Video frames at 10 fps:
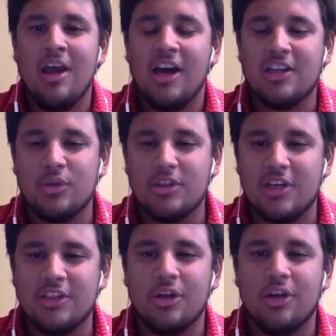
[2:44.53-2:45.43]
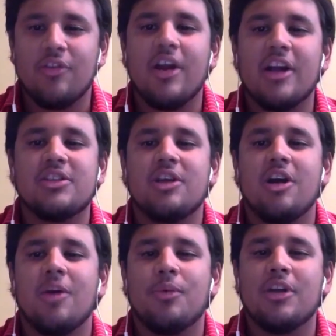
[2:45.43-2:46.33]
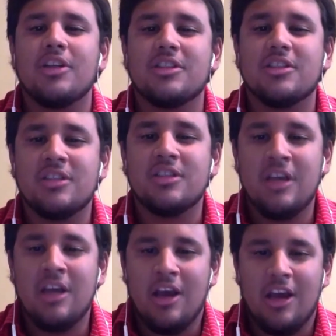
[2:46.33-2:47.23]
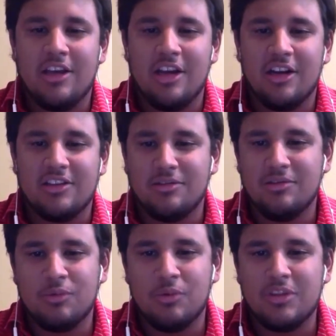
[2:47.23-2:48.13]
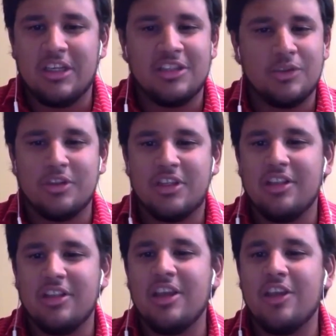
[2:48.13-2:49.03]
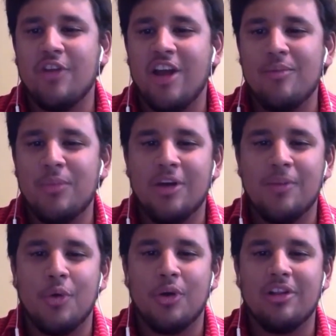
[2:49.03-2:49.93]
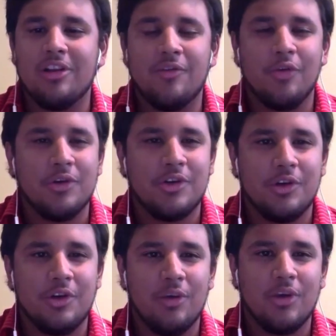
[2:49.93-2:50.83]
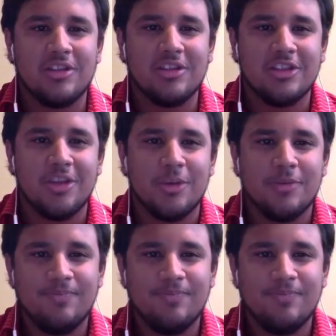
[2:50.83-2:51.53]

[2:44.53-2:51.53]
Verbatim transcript: as well as hydraulic fracturing operations. And Derek, once again, just want to say thank you for having me on board and looking forward to a great rest of the summer.